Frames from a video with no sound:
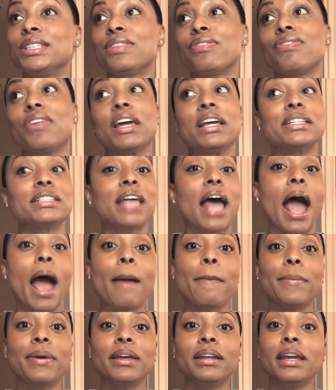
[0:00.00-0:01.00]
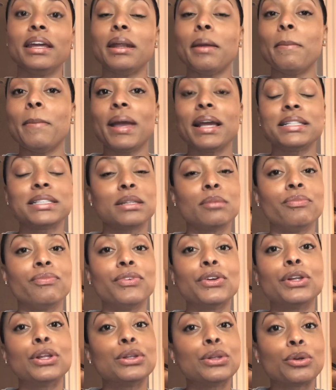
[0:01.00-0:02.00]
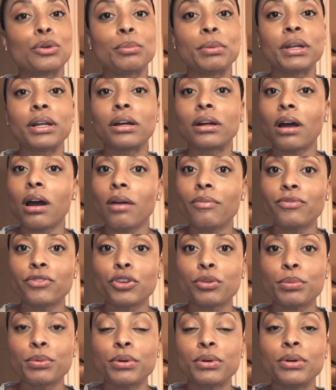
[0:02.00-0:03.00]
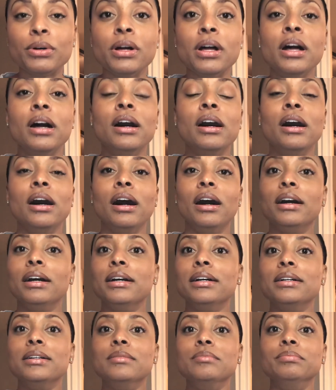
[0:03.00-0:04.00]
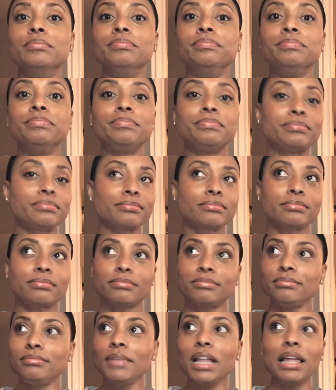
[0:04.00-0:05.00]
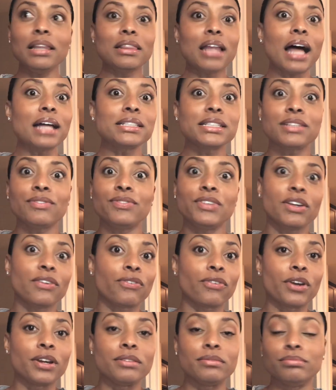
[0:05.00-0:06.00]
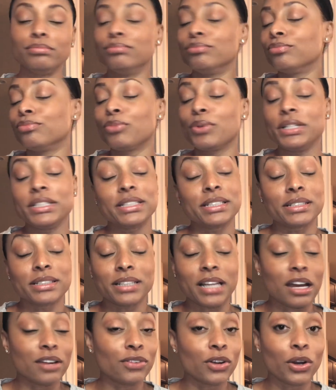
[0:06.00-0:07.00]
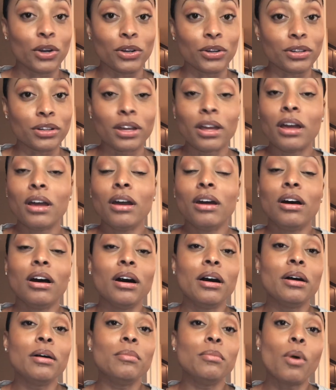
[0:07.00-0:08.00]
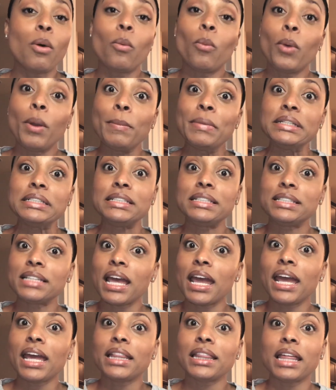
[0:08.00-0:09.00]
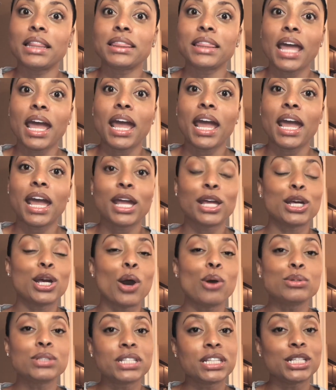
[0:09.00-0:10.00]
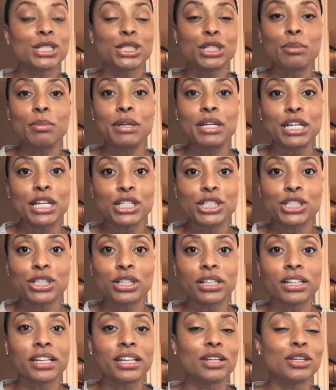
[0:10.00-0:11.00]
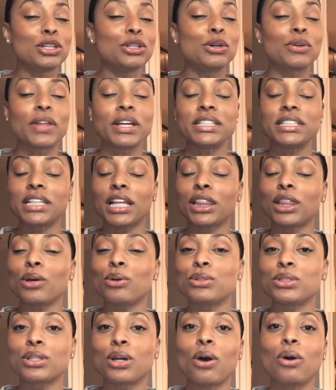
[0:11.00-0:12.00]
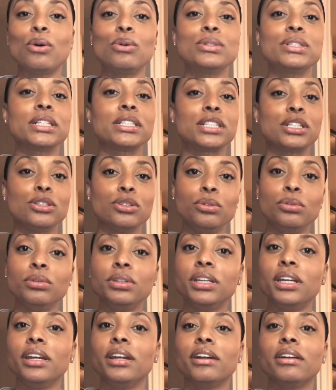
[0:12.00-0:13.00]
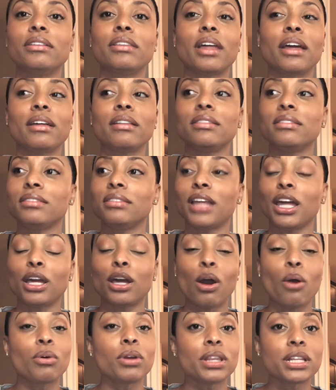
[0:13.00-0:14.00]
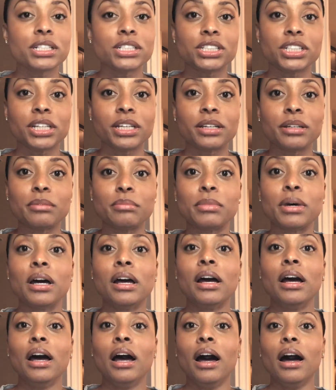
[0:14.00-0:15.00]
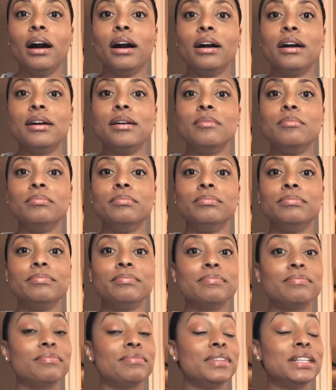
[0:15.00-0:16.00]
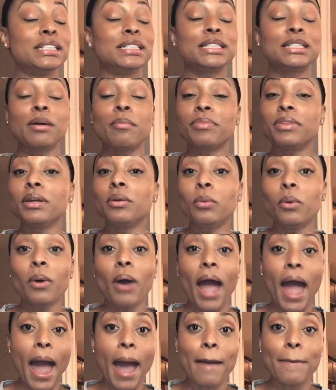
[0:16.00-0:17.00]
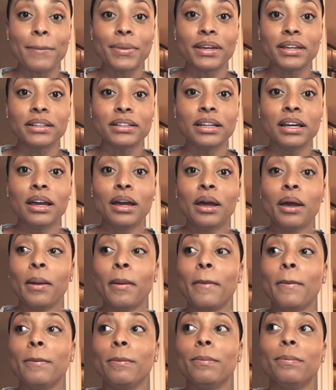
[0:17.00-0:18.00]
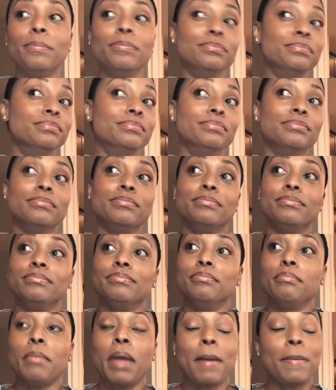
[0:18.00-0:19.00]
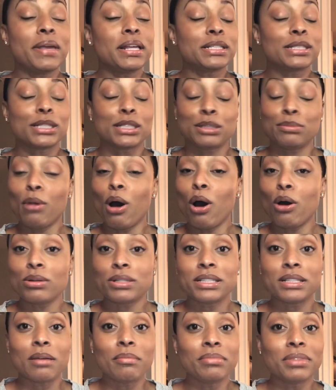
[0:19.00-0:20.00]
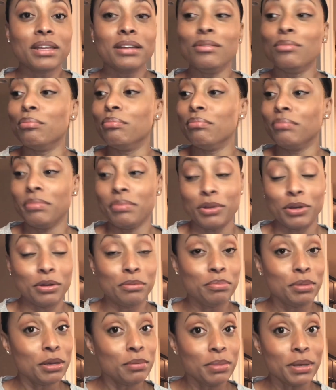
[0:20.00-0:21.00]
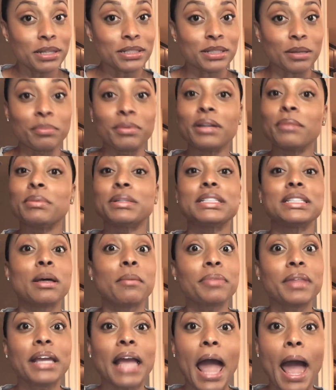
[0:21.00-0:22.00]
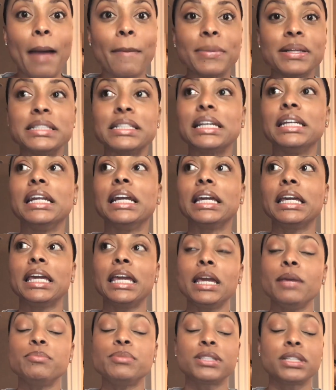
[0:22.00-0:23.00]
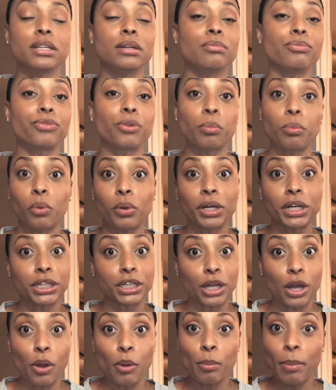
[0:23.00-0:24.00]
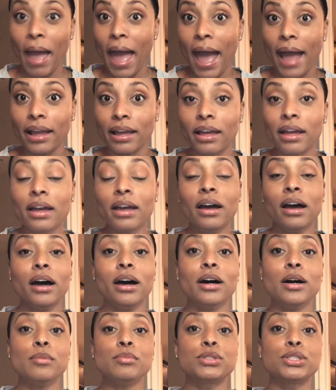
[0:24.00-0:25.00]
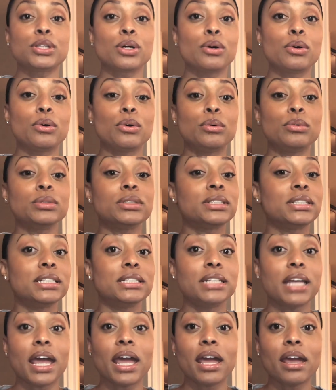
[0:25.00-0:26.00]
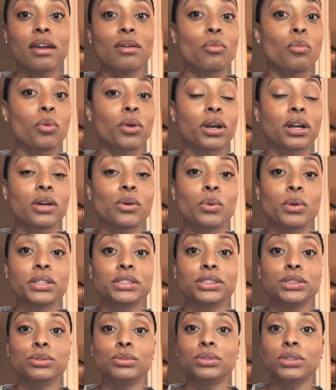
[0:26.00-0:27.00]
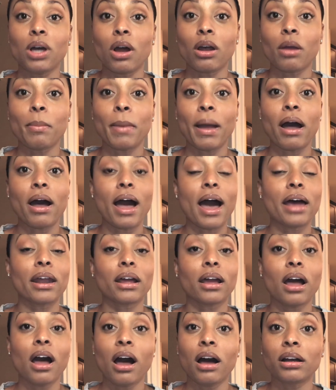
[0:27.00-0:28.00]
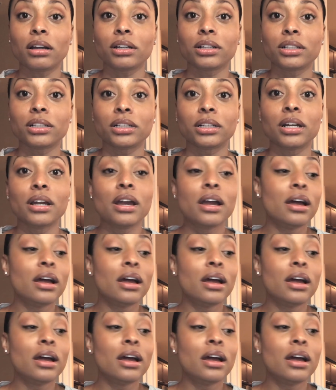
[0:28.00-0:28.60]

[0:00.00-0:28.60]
things happen and it makes them feel a little bit uncomfortable. Lots of different reasons I've heard. Women say that they go to the gym initially, they set those goals, it's a new year, they go to the gym, then something will happen. Maybe it's a small something, could be a big something, but something happens and it keeps them from wanting to go back. So today we're going to talk about how to conquer